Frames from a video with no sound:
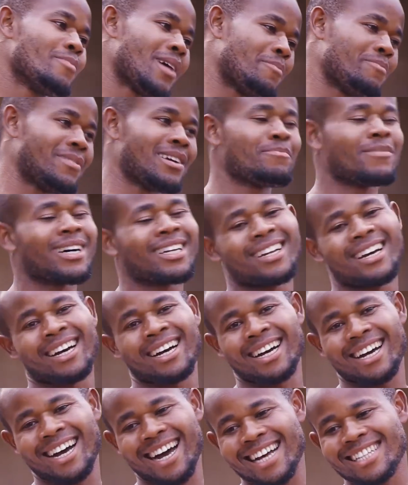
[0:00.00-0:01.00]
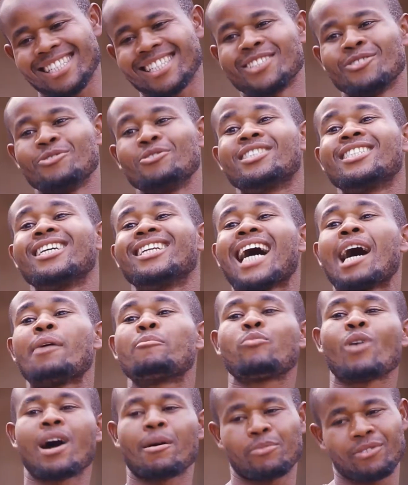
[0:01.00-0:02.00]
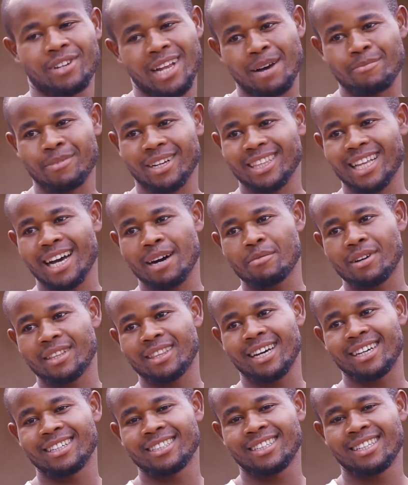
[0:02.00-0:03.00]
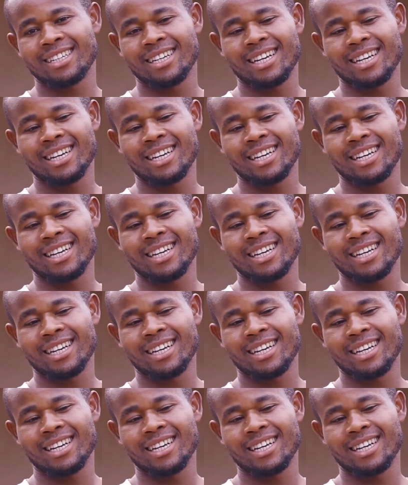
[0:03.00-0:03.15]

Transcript: Papa, man, as new channel, pop up, bata.